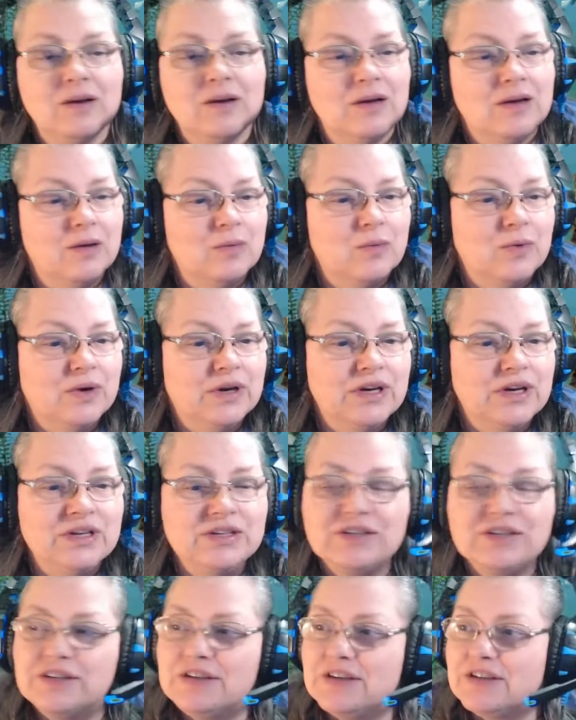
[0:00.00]
I wanted
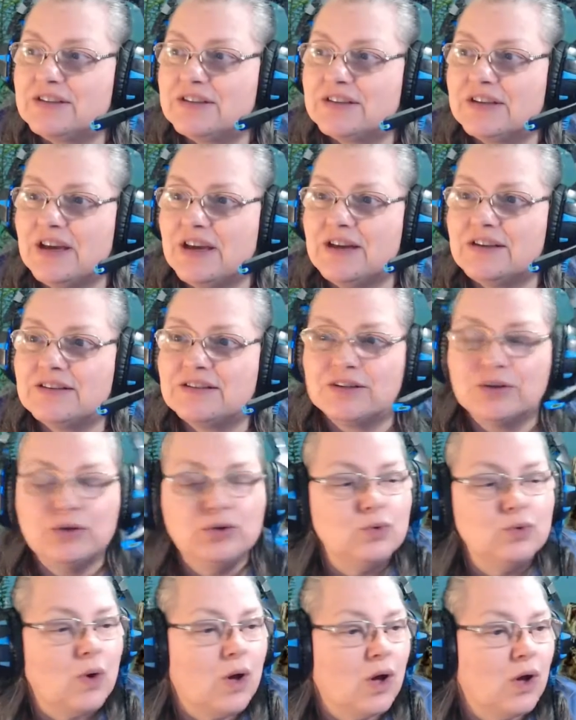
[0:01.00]
to discuss
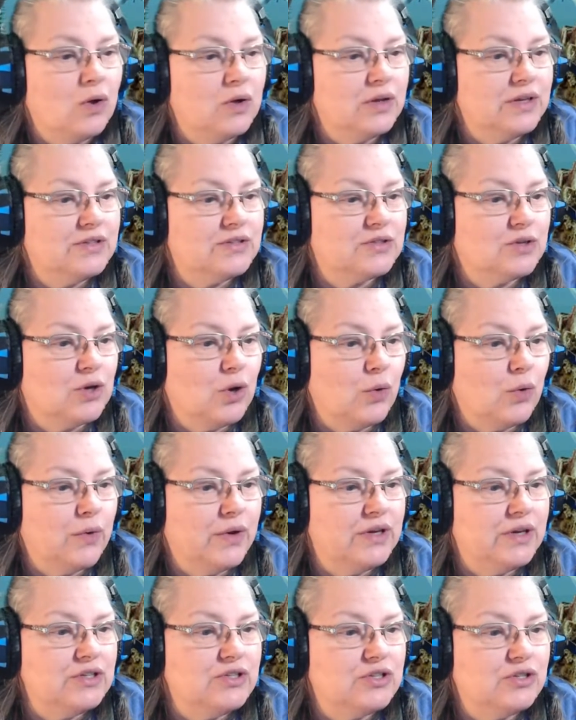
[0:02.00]
who all is
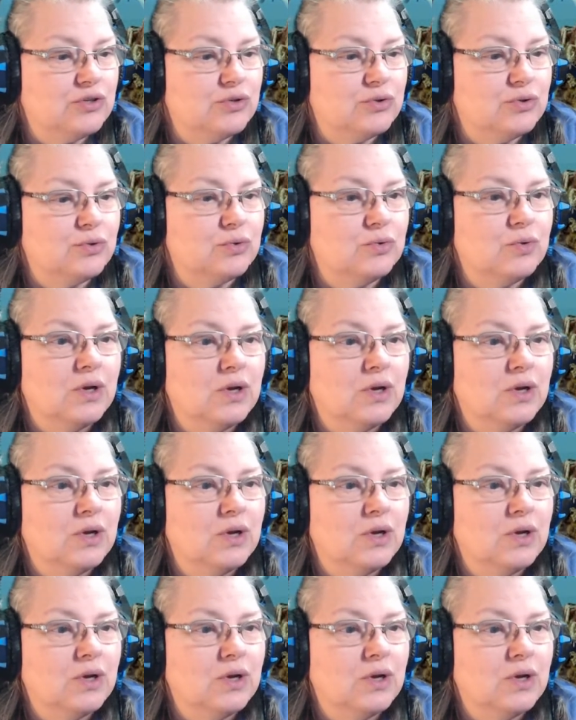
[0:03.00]
going to